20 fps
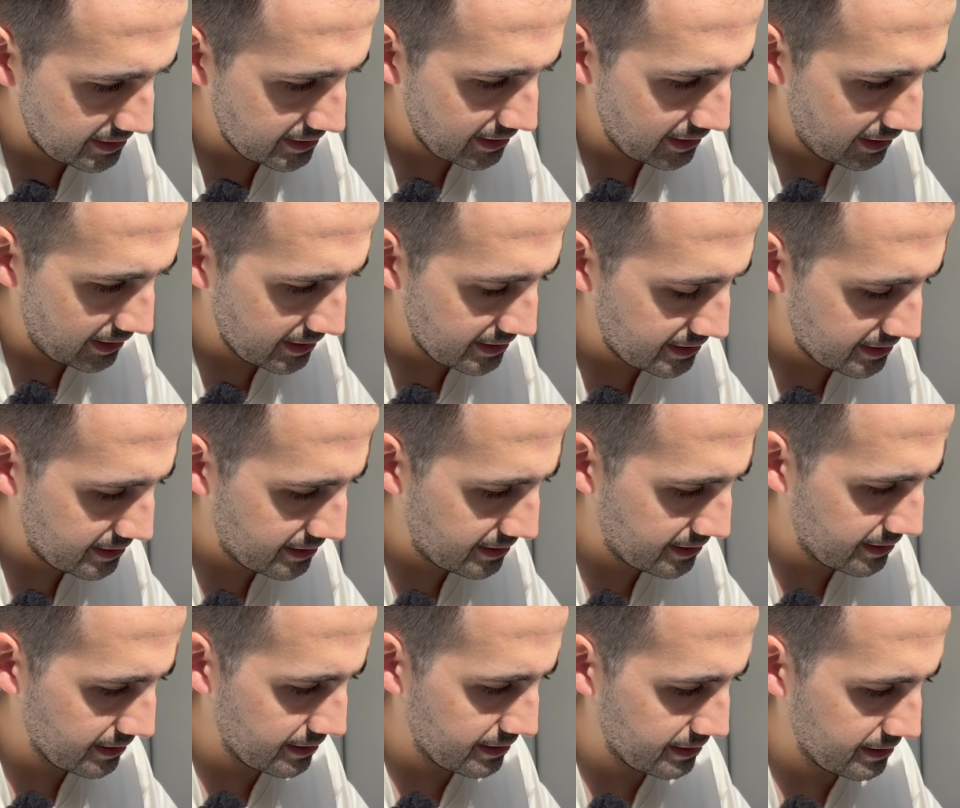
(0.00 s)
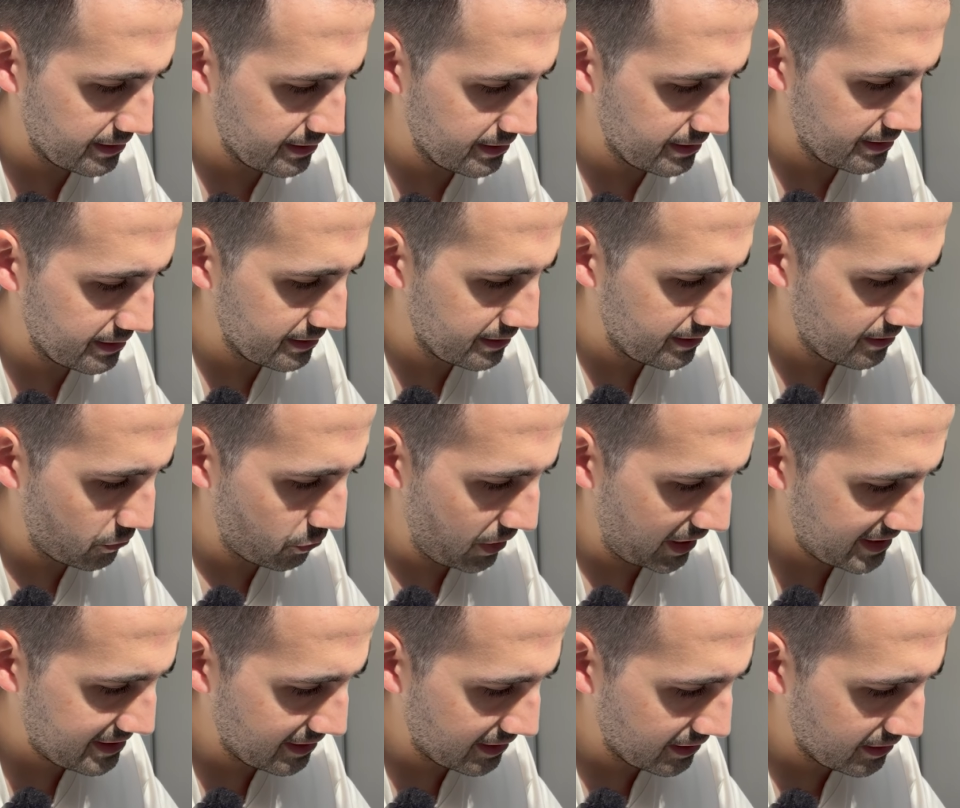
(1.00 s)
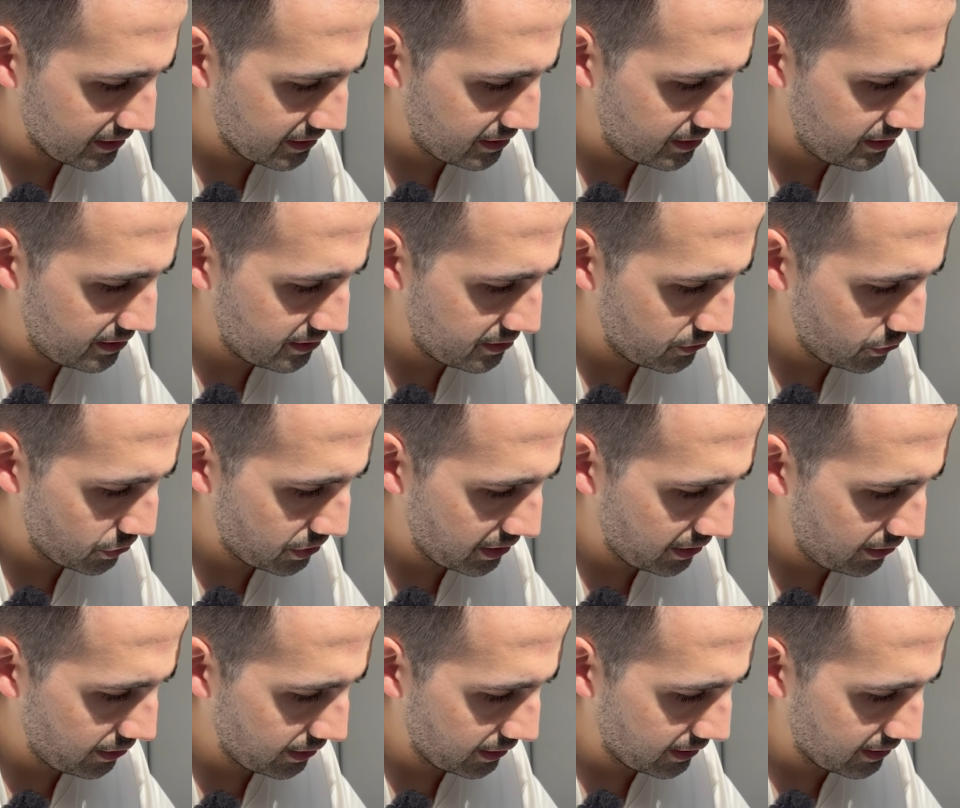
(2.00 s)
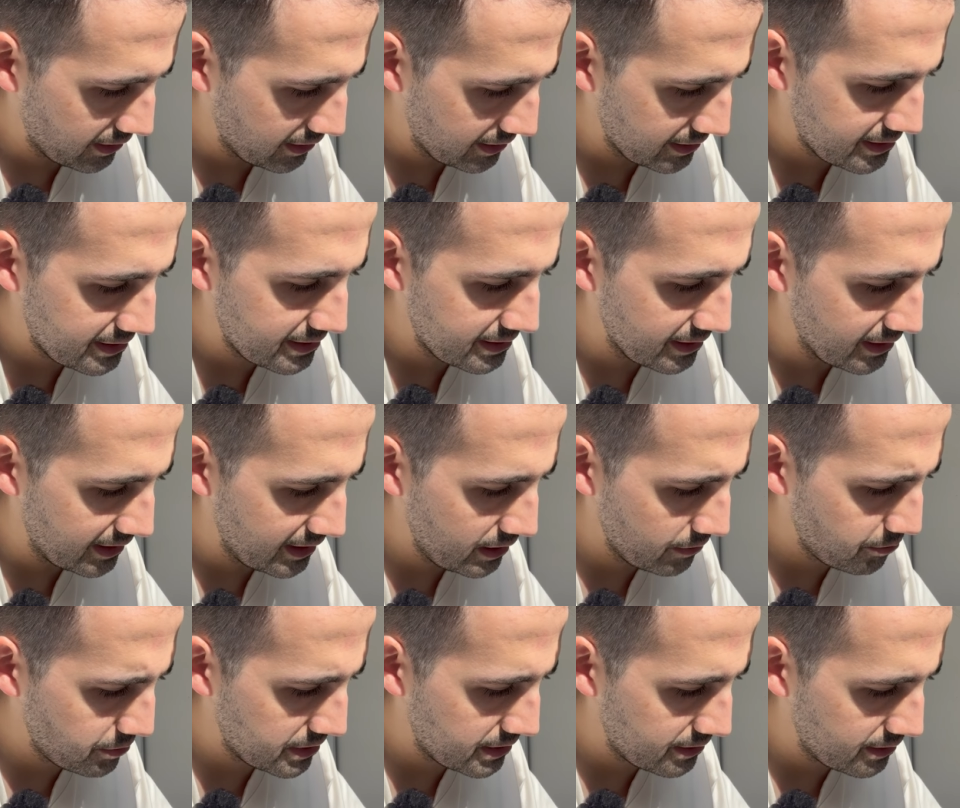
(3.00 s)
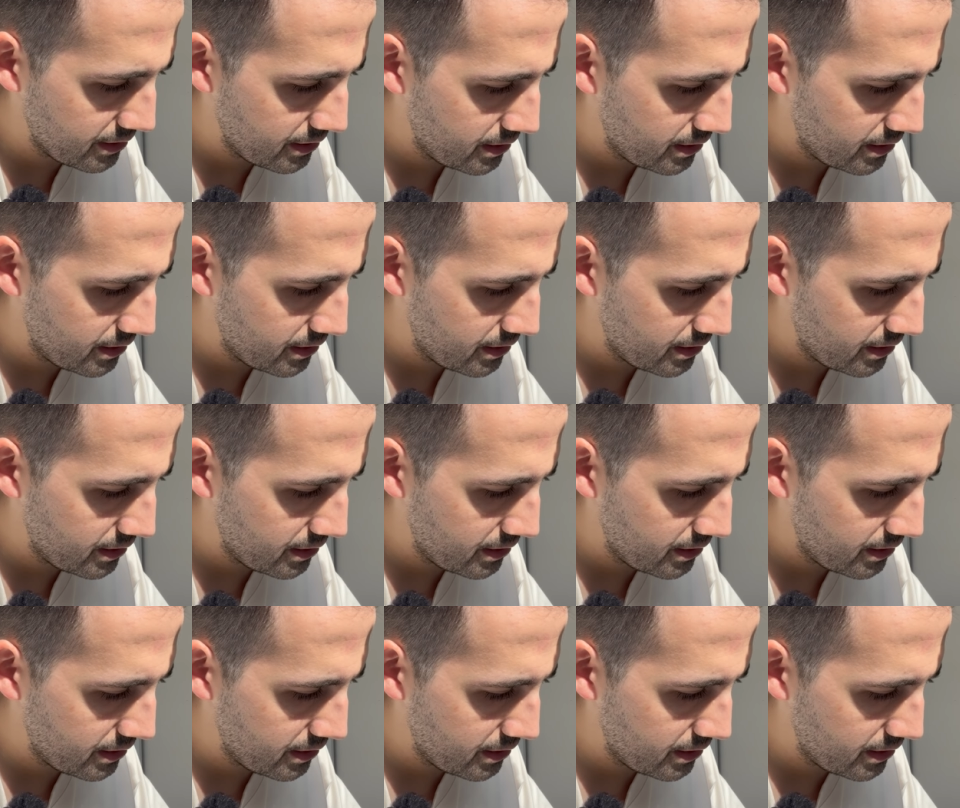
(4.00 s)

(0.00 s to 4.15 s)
last rectangle here, you can think it's the hips.